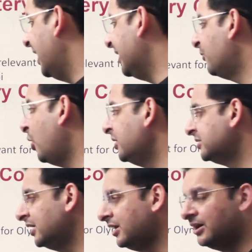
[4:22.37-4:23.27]
And of
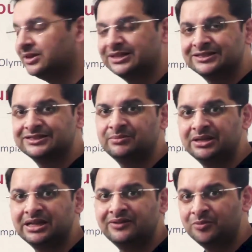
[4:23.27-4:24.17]
course, this is
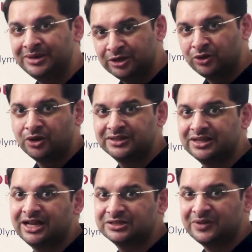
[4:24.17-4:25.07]
something that we've been doing over
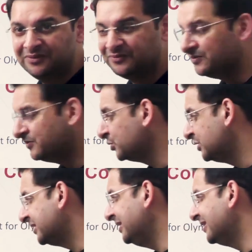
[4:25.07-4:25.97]
the last 5 to
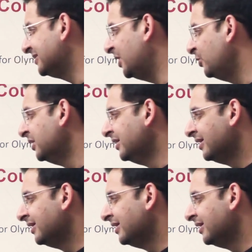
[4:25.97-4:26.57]
6 years now.